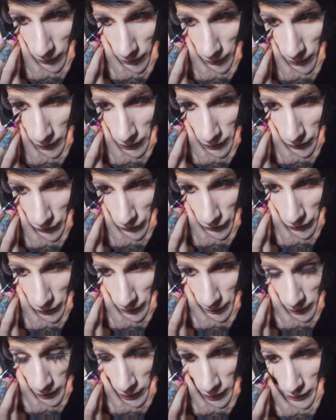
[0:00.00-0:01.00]
miss a few
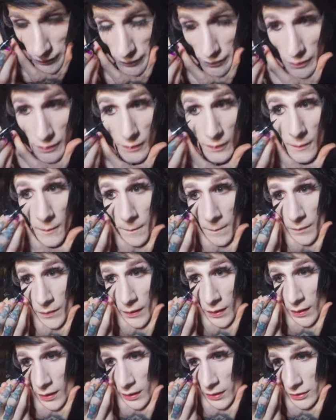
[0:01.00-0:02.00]
spots.
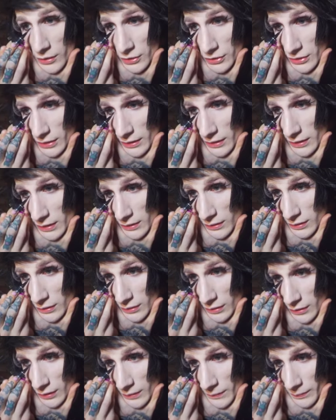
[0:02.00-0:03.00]
Just try to get the
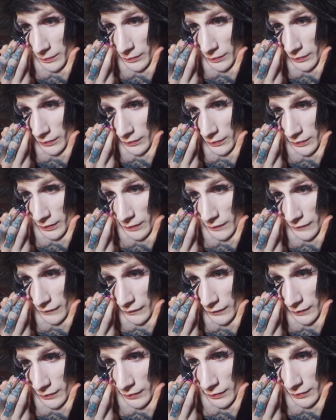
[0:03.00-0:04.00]
top row done
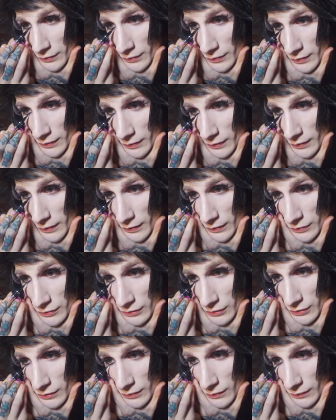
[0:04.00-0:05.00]
first, and I'll
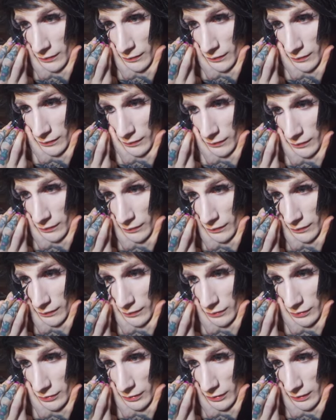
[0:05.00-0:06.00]
show you a little
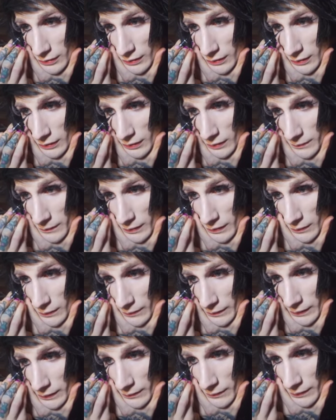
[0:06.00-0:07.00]
trick that you can make a
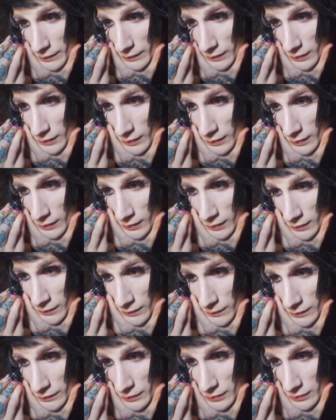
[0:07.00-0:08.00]
wing with
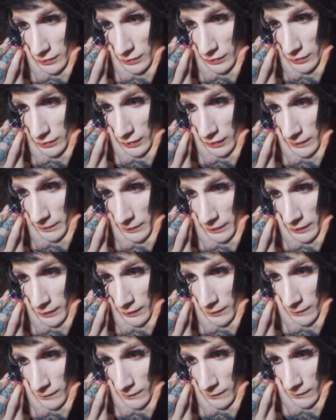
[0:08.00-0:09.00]
once you get your top
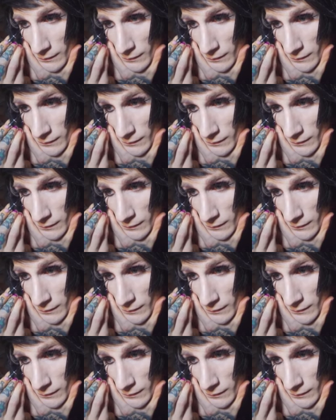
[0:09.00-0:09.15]
done.